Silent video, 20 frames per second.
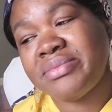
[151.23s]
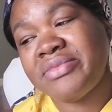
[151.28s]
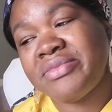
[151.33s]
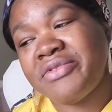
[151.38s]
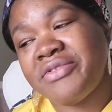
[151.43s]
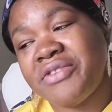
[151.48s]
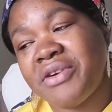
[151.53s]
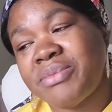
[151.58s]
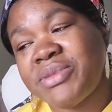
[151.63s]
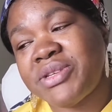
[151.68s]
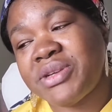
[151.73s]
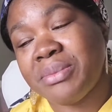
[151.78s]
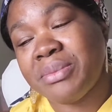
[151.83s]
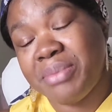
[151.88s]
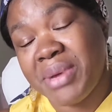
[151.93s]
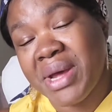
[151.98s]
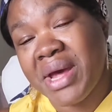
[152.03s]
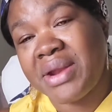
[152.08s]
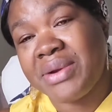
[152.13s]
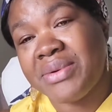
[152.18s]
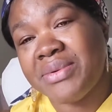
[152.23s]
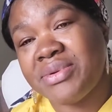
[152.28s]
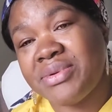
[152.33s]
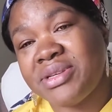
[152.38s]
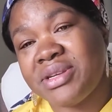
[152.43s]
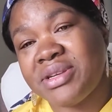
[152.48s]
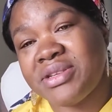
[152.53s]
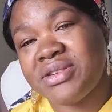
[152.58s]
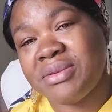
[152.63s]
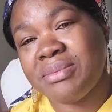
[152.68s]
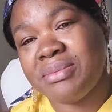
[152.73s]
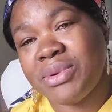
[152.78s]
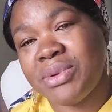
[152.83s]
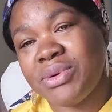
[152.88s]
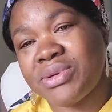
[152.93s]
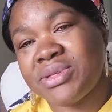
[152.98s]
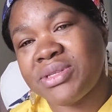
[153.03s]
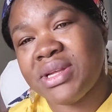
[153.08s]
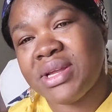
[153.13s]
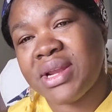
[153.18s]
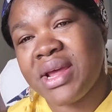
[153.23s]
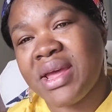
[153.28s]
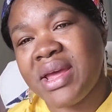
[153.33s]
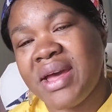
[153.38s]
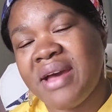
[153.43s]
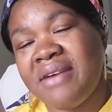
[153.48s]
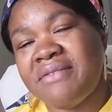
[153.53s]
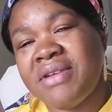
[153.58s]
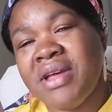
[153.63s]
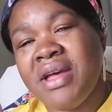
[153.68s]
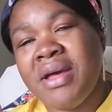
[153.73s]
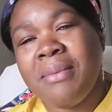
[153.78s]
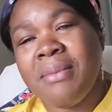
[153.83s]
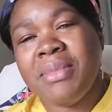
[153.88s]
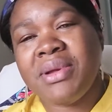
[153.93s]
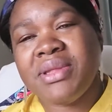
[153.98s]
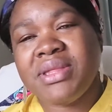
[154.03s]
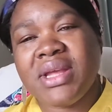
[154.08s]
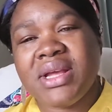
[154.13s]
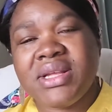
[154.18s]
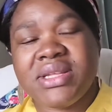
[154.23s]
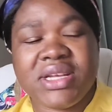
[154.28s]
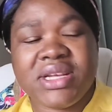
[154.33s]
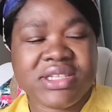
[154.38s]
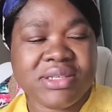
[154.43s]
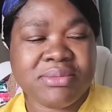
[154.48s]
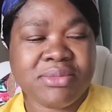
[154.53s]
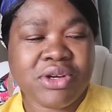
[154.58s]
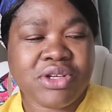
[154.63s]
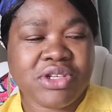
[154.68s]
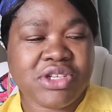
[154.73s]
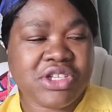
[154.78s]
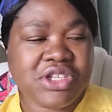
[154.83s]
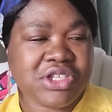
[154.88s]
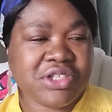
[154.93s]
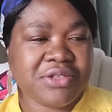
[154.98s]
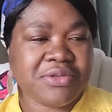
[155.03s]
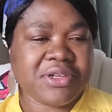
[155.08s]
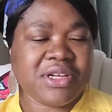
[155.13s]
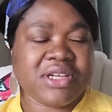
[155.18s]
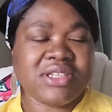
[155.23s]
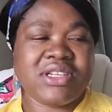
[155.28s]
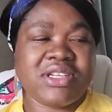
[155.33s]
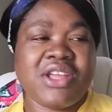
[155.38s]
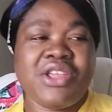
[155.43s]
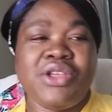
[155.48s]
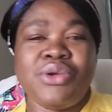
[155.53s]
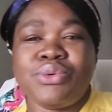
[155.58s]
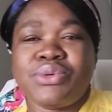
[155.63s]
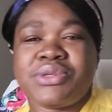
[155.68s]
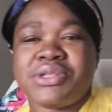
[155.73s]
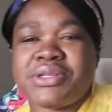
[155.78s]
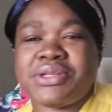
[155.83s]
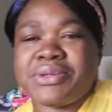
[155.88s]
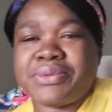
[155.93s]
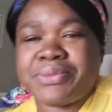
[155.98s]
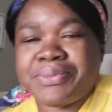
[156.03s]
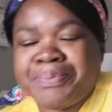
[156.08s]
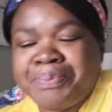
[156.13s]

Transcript: from some patterns and some books that I have, but not as much as I used to.